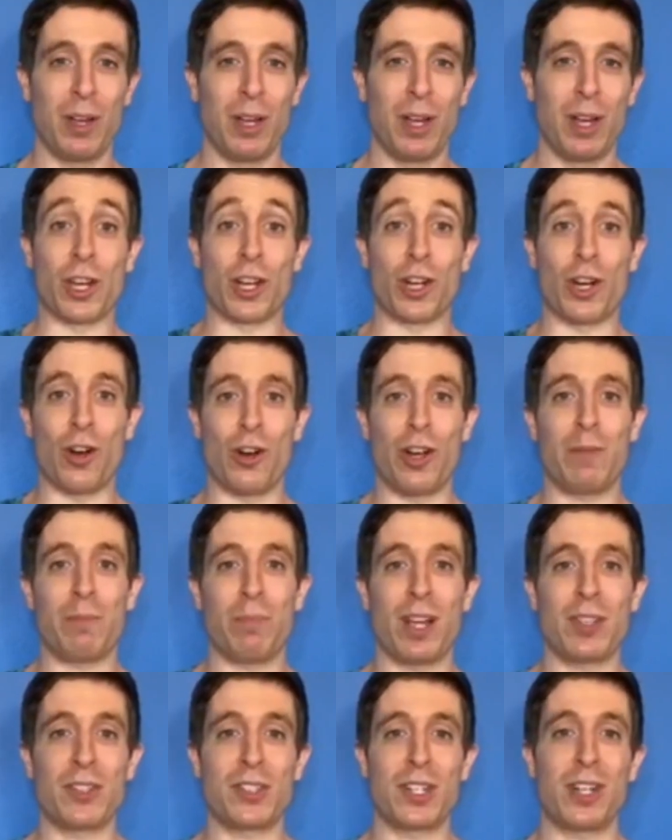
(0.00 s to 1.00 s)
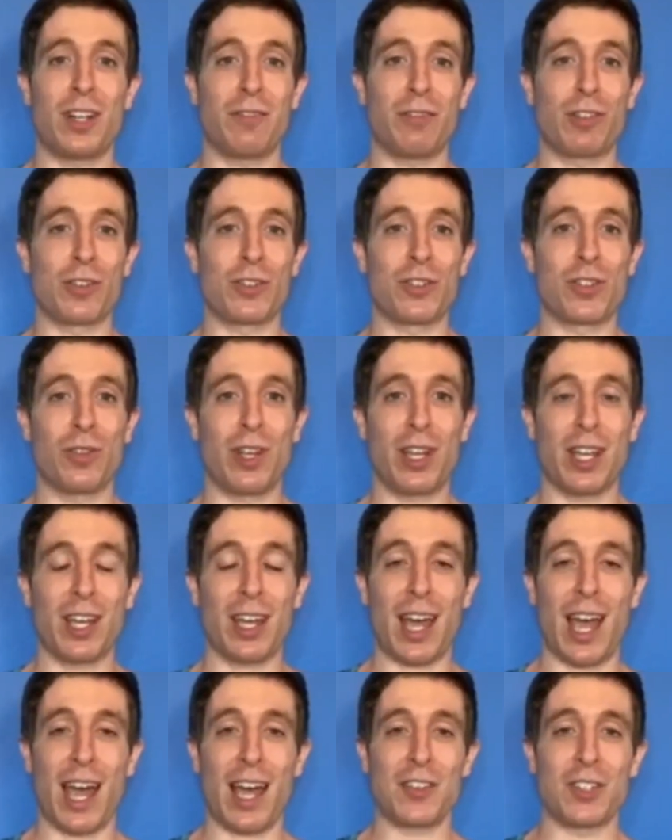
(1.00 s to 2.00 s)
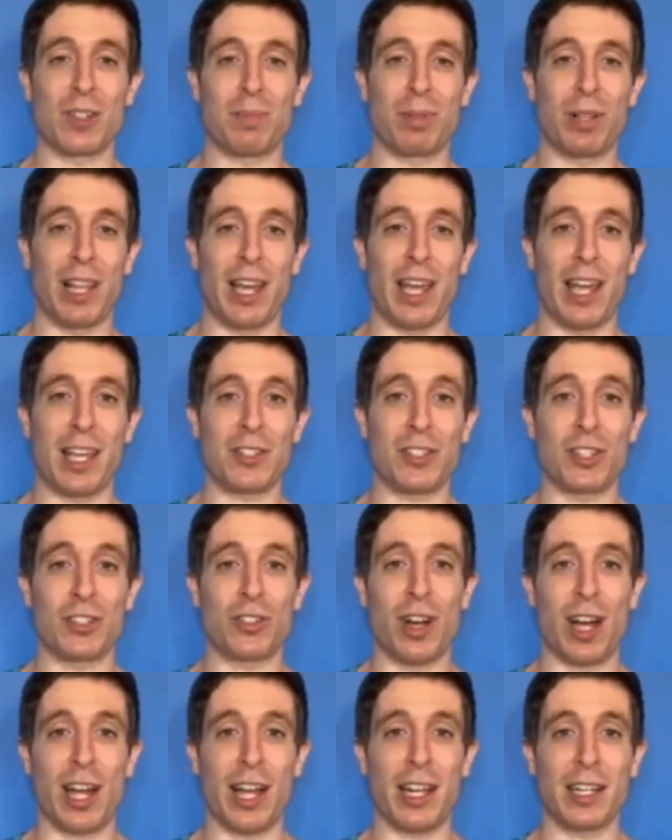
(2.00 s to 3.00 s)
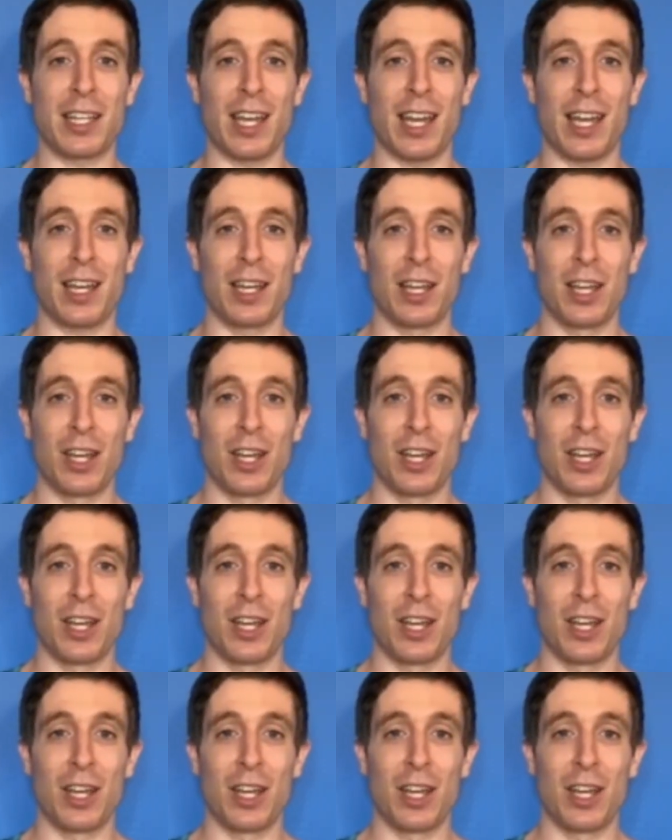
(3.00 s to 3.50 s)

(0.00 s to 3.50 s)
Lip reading: The current president of Costa Rica has a plan to try and get